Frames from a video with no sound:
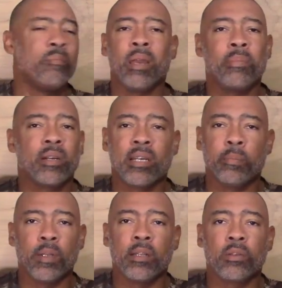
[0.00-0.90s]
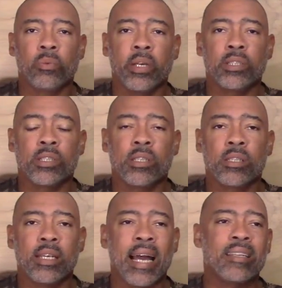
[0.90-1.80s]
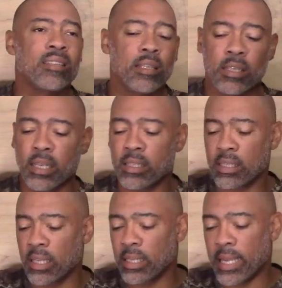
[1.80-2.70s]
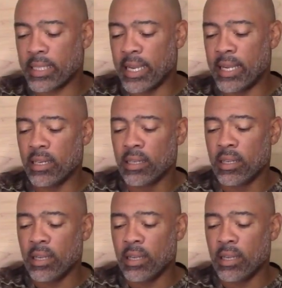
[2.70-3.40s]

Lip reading: maybe a couple other wrenches, 9/16 thing like that.